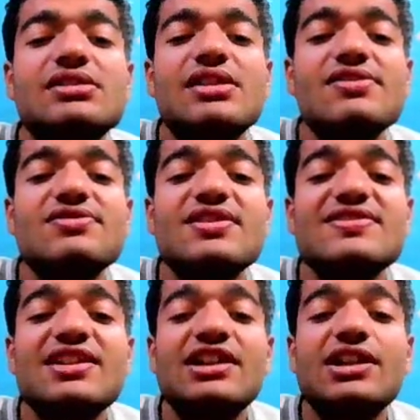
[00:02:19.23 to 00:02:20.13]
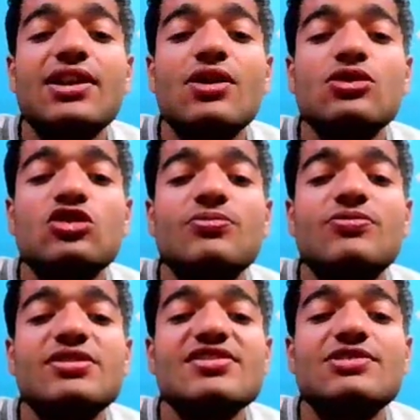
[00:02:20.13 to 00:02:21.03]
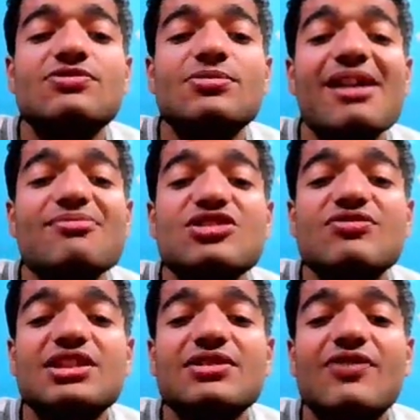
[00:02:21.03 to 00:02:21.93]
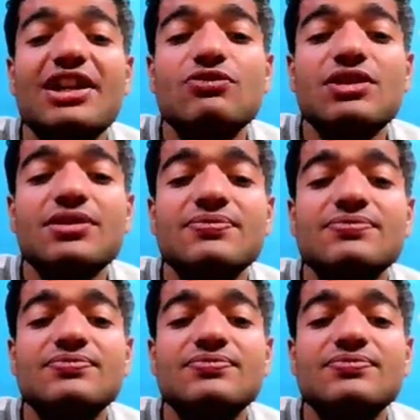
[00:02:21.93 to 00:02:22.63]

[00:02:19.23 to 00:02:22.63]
As you can see, it cannot go upwards, it will be captured by the white queen,